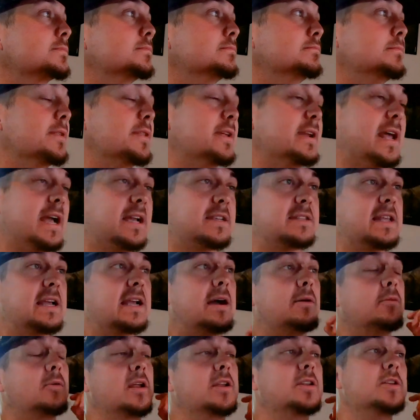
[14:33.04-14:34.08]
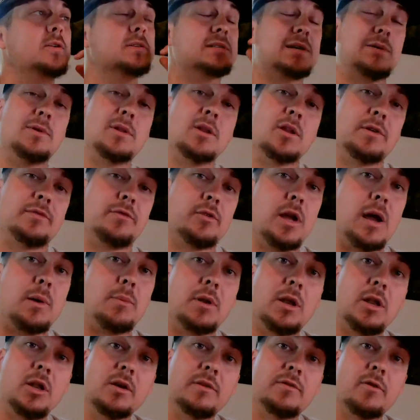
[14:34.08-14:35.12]
But the next thing I want to do is I want
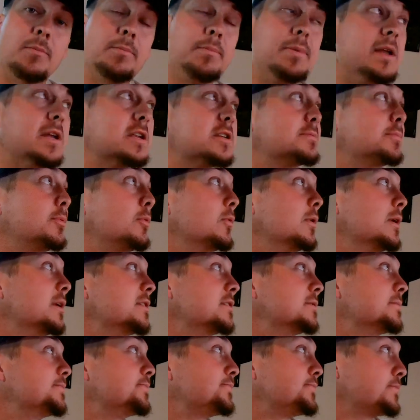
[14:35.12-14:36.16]
to look for pinch points.